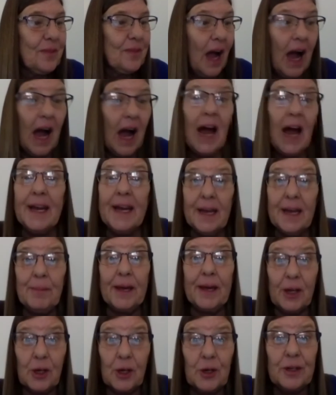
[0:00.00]
I am
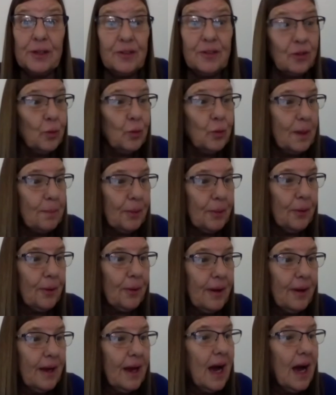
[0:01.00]
a good sweeper.
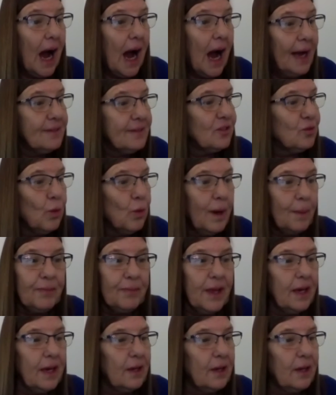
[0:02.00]
I swept
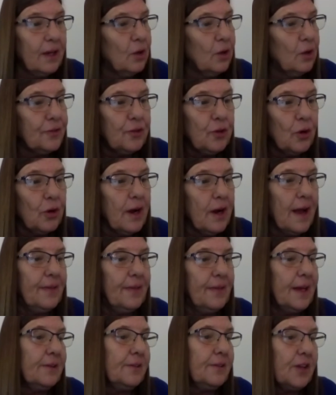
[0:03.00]
that whole store and
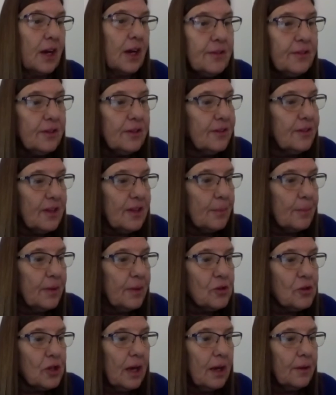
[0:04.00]
then dusted some of the
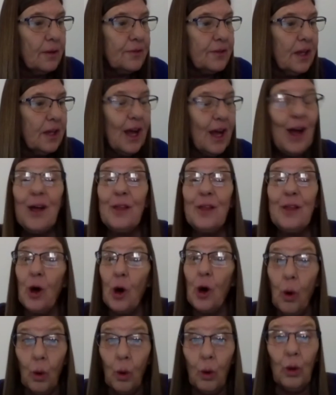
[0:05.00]
shelves the
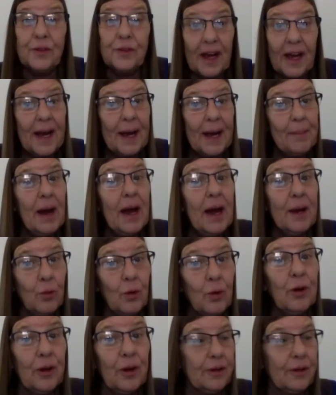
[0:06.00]
whole time I
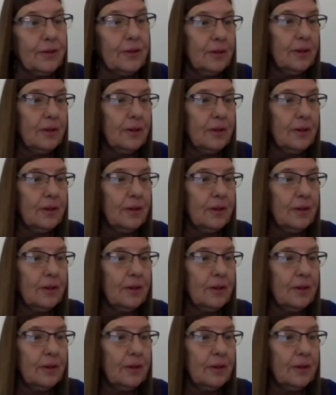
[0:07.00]
worked.